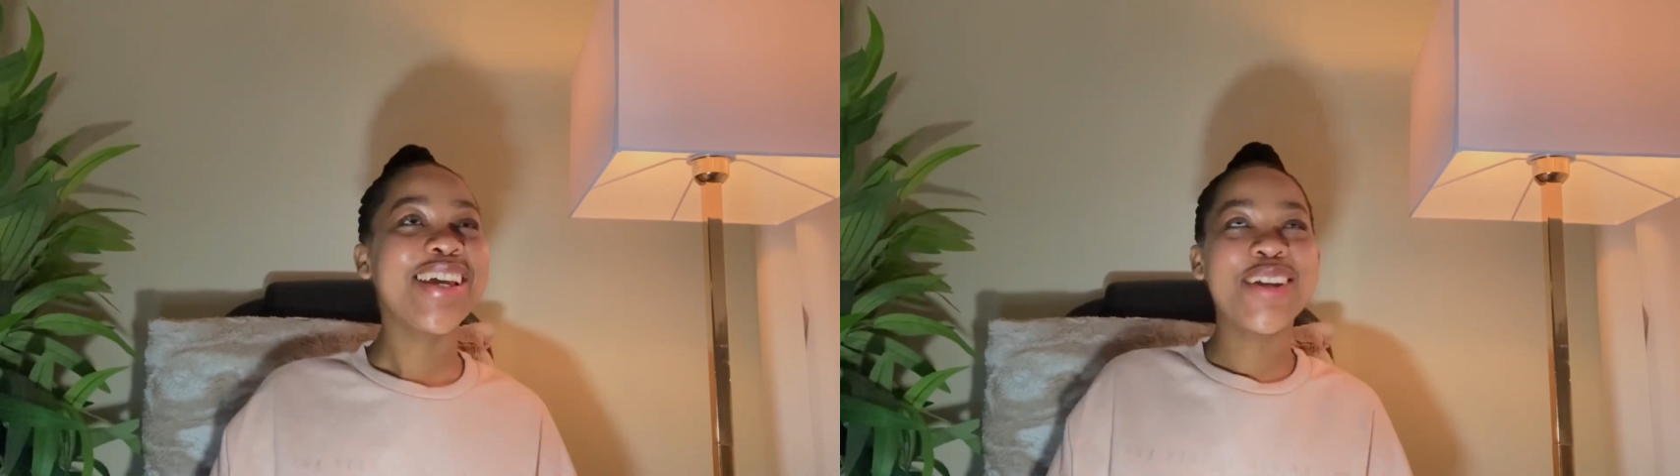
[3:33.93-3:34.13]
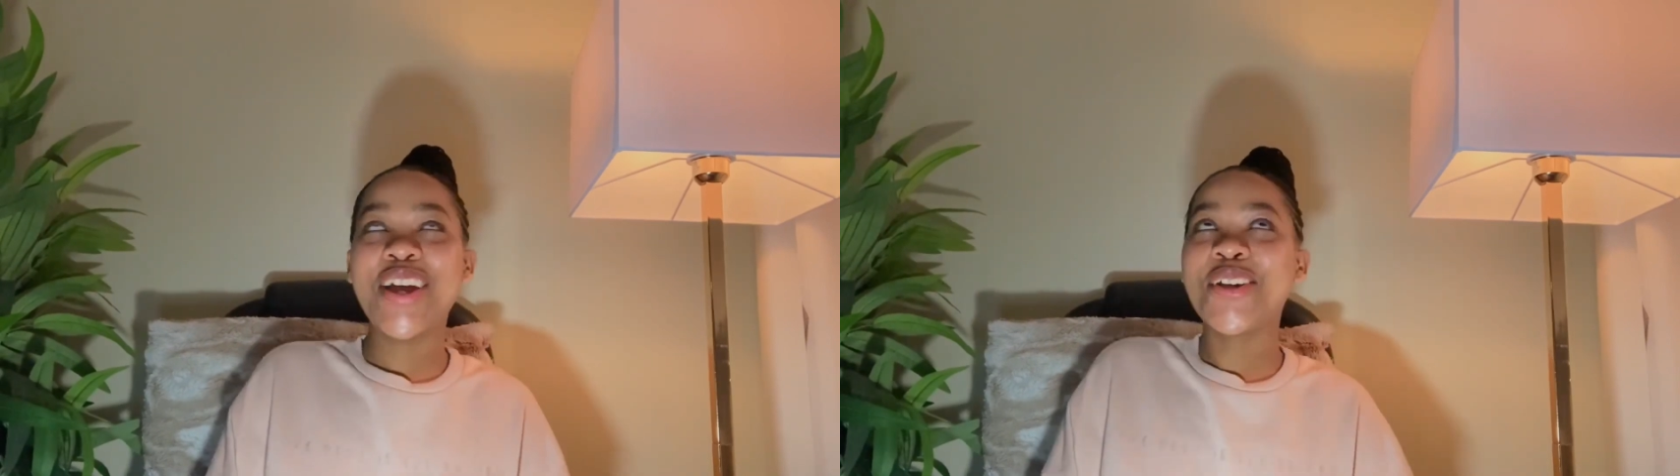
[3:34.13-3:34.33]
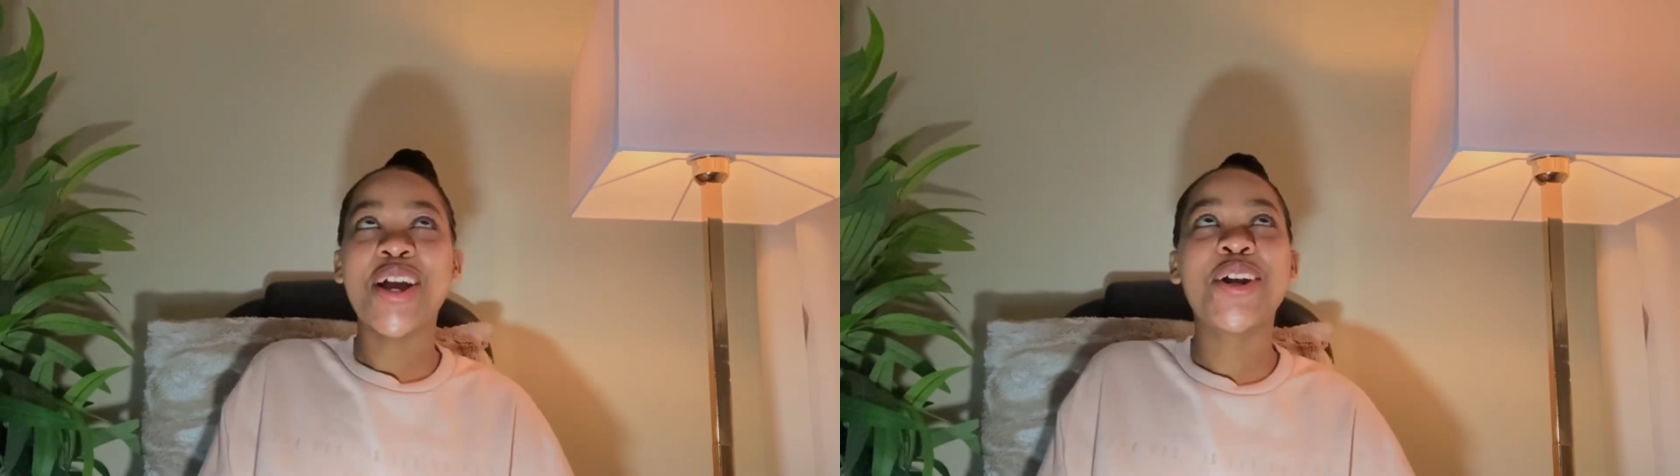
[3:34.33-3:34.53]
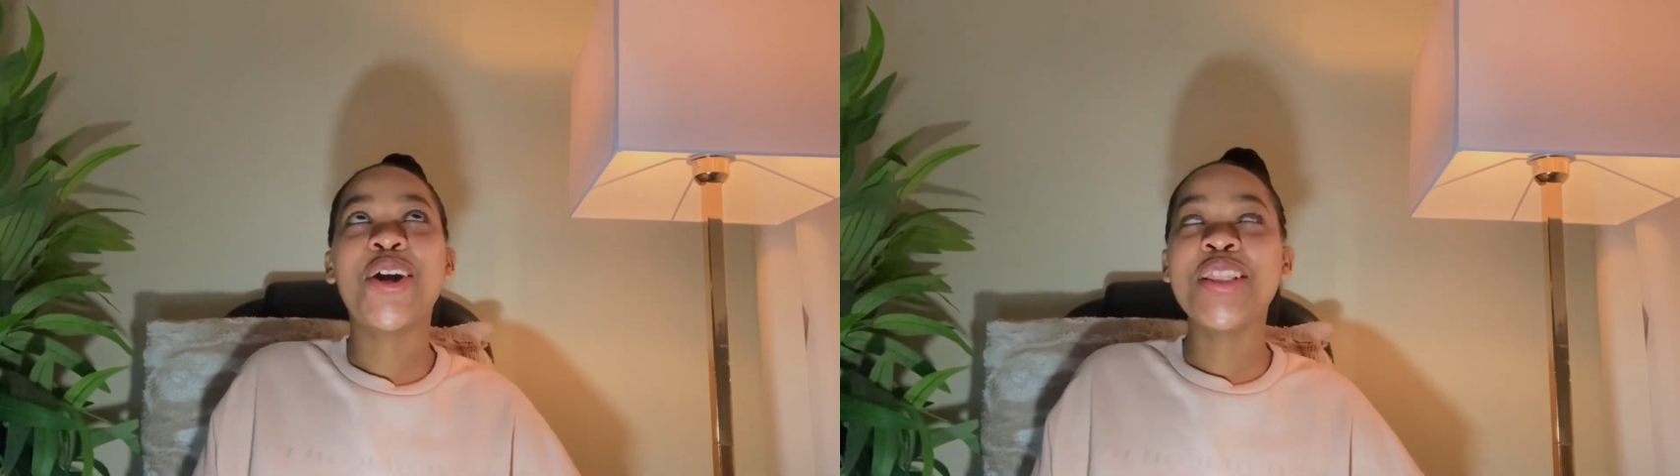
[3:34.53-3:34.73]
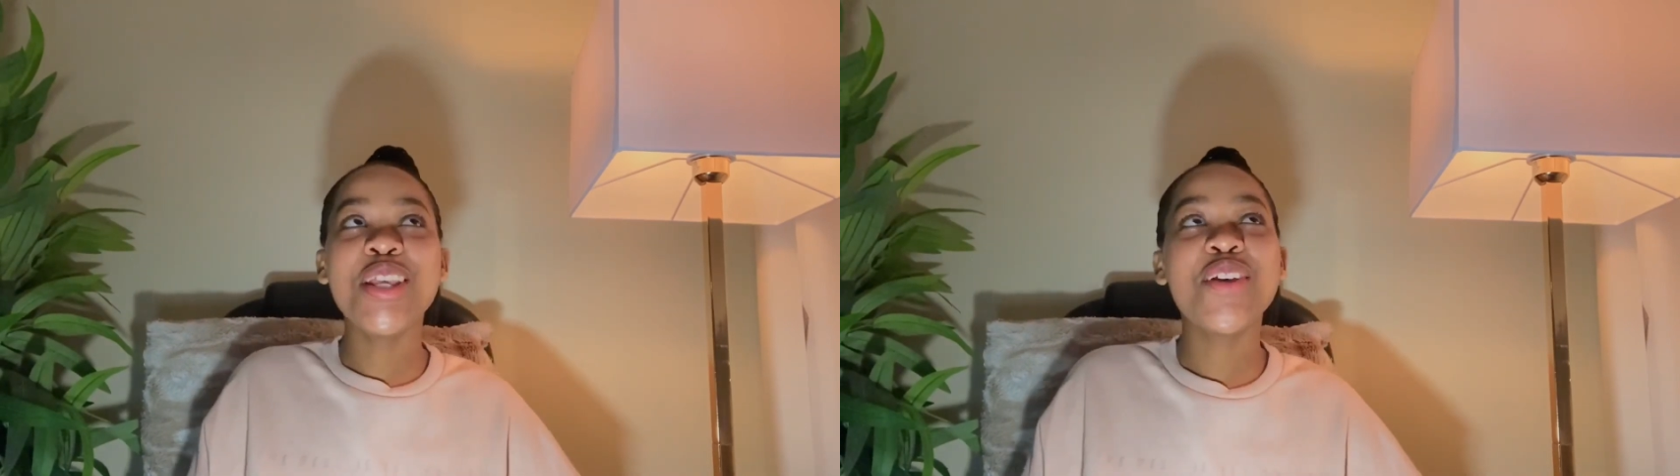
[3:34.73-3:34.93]
I
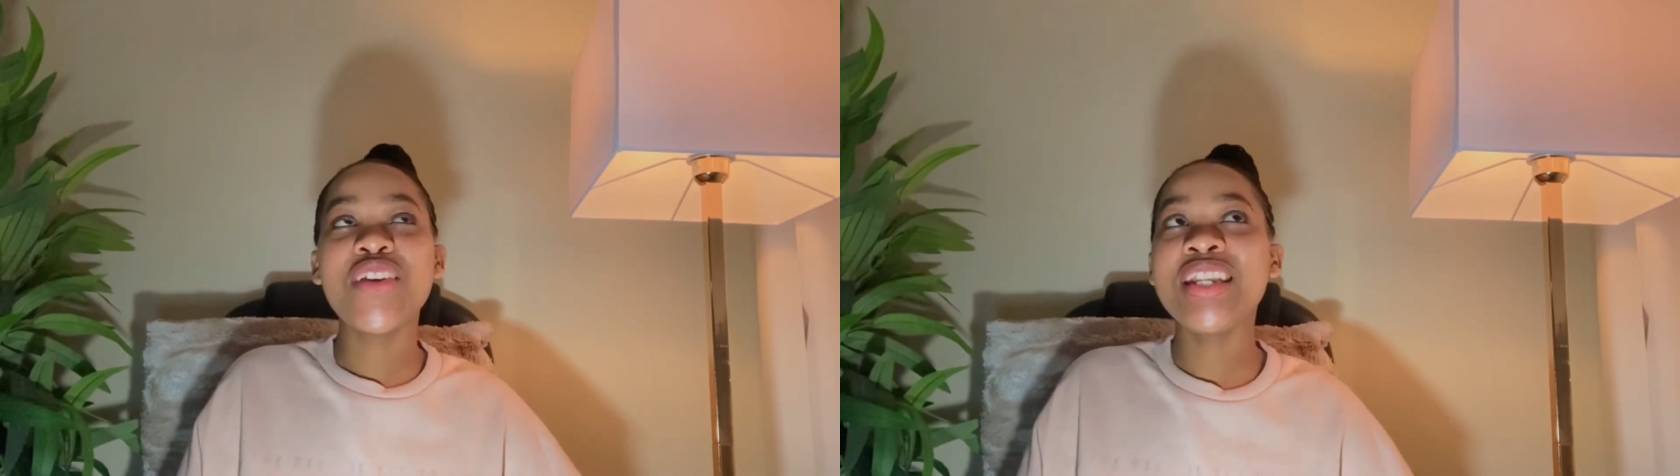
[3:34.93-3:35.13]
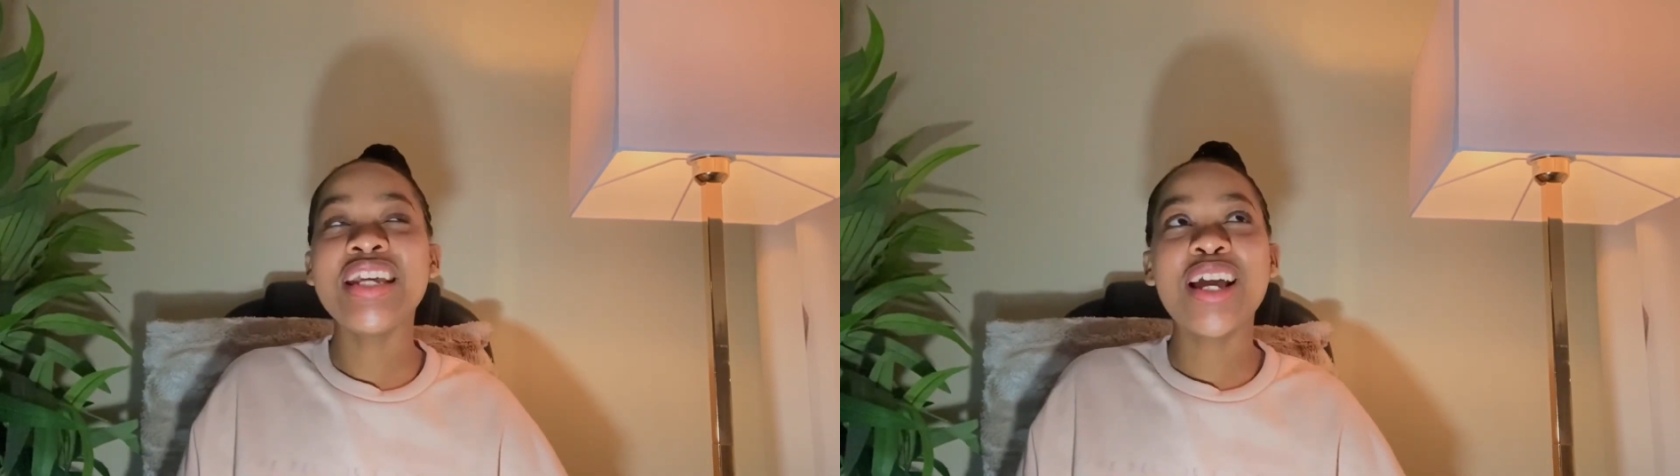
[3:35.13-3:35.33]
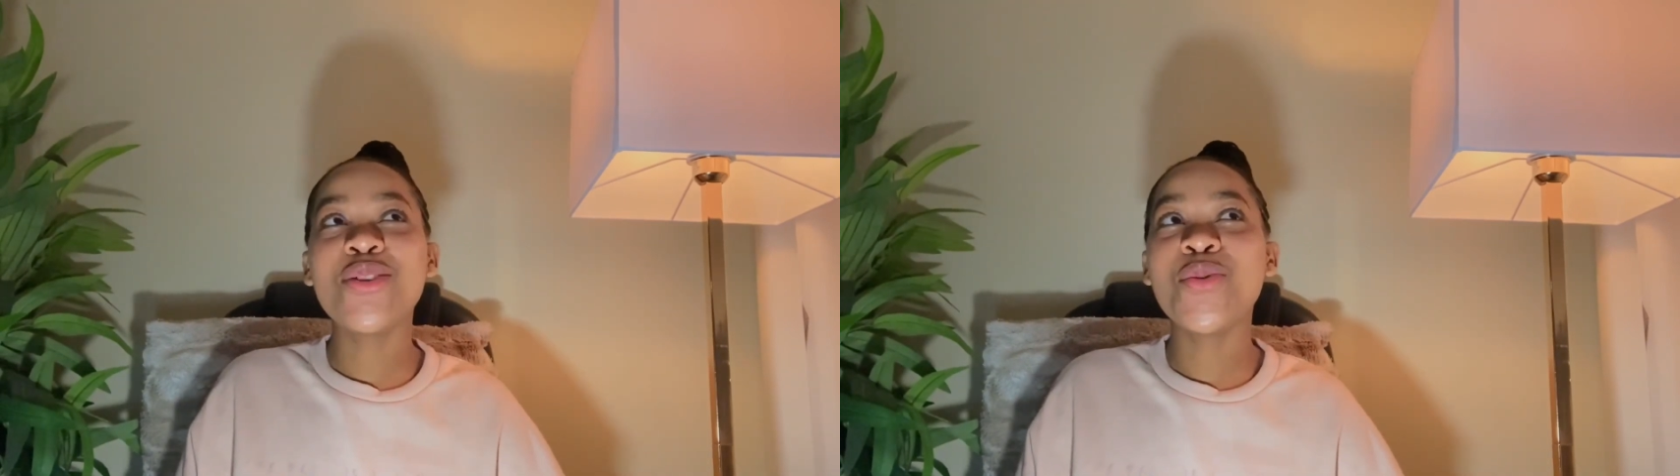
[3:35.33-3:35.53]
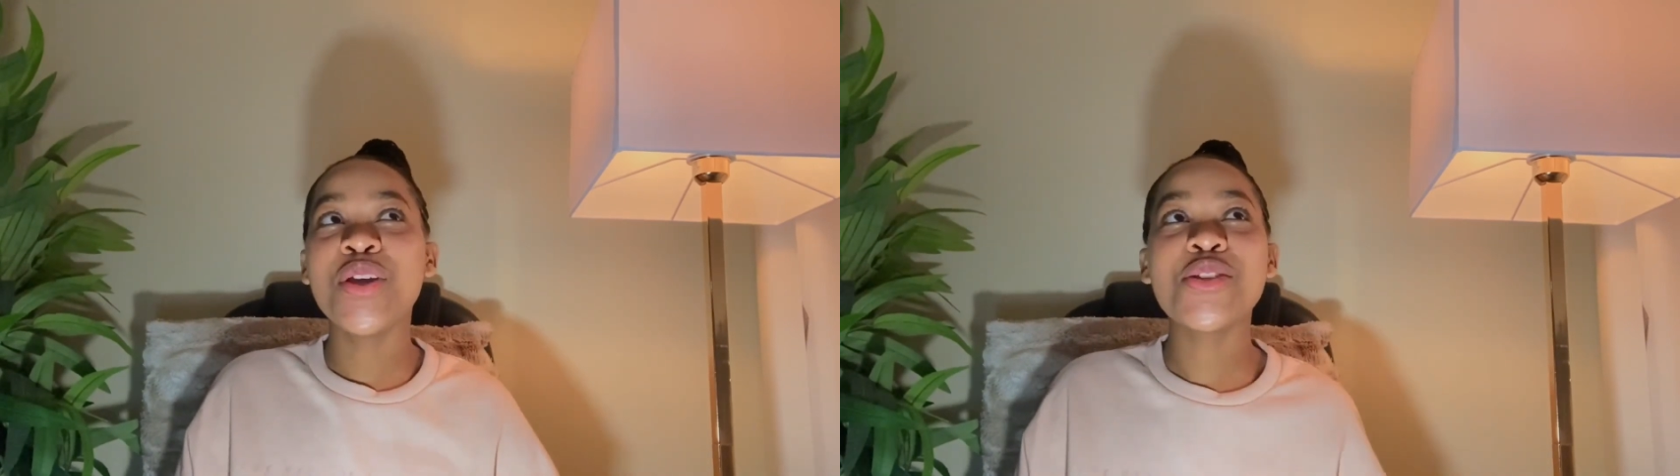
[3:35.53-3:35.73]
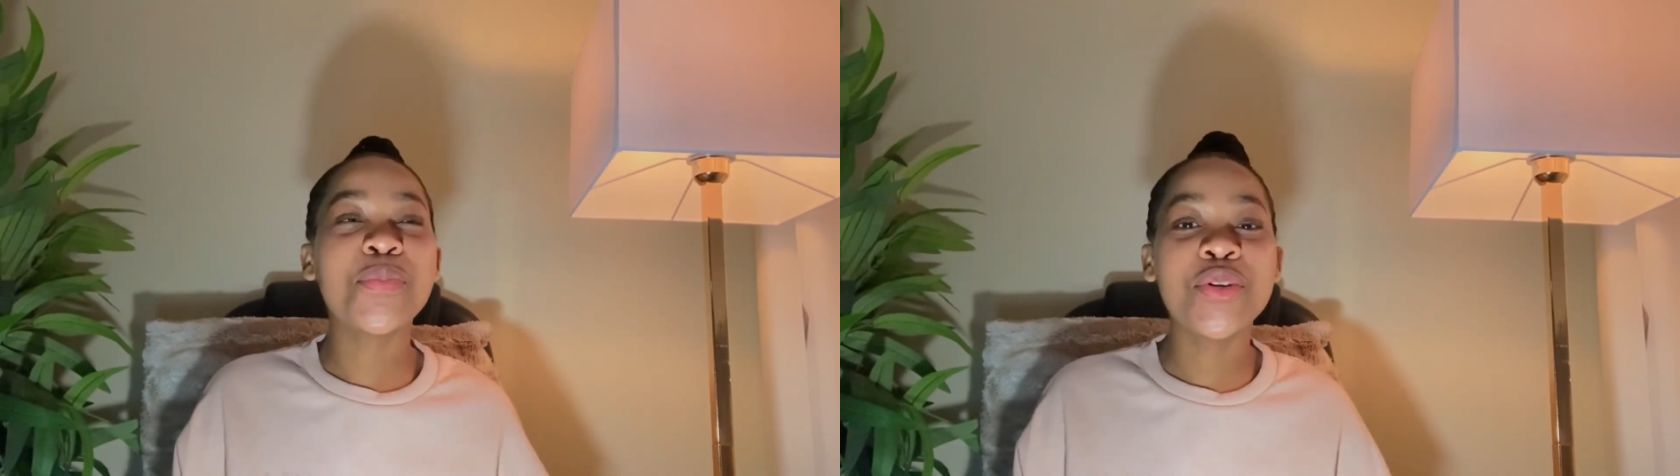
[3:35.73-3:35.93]
can't think of any other
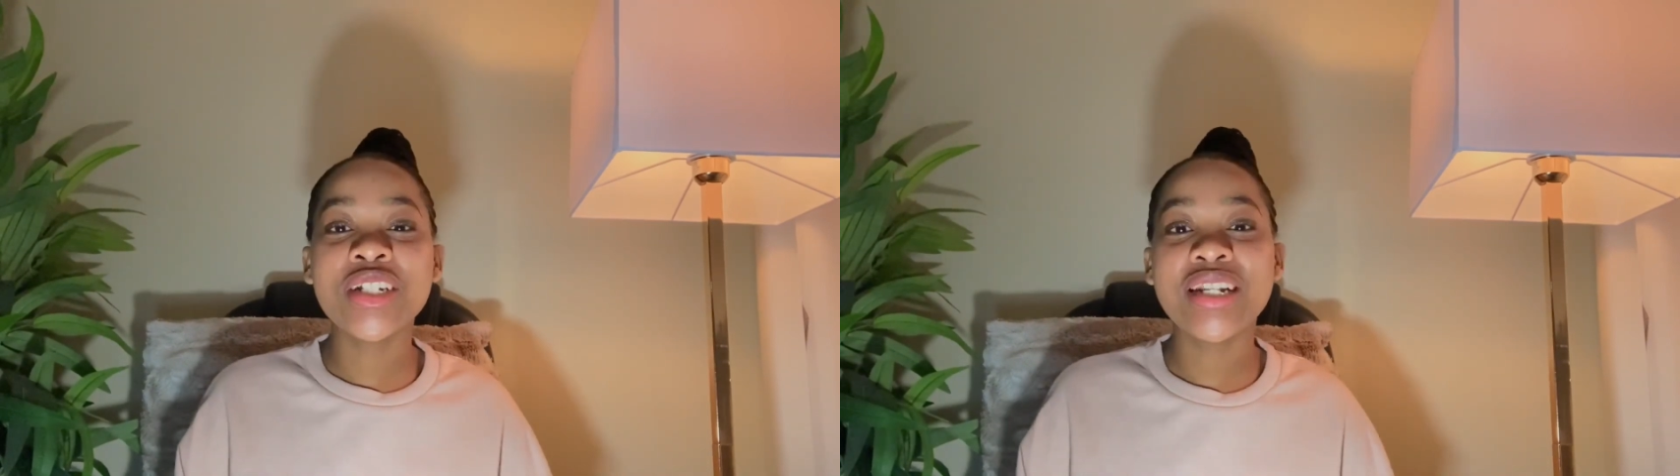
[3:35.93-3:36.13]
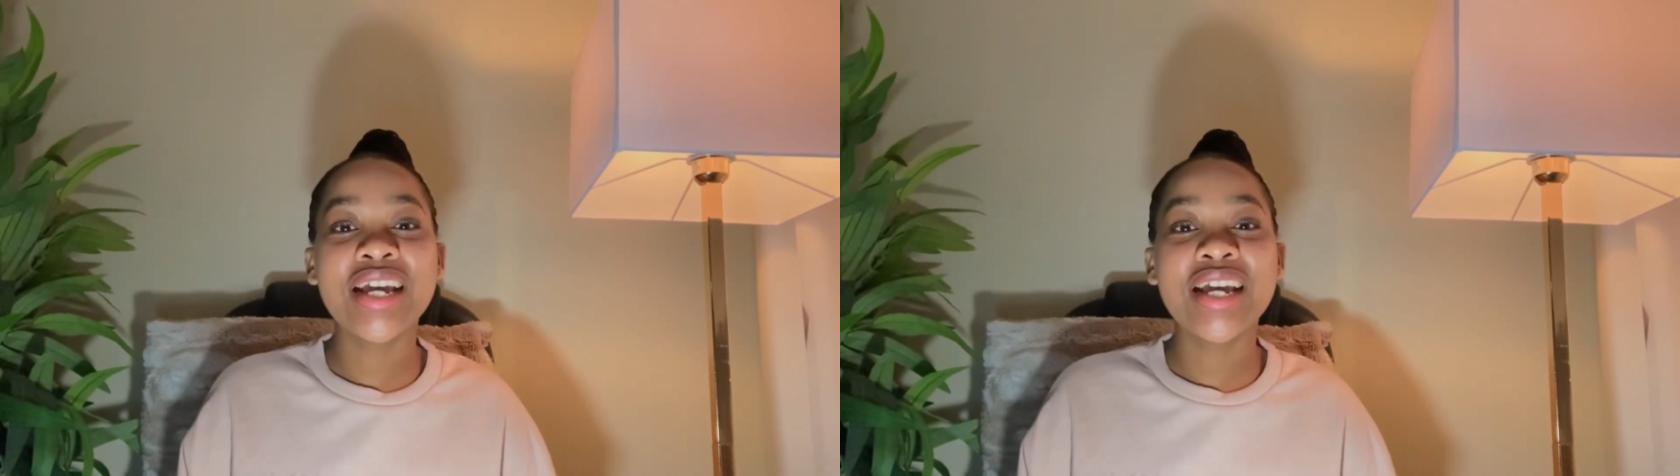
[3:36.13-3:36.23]
way to put it.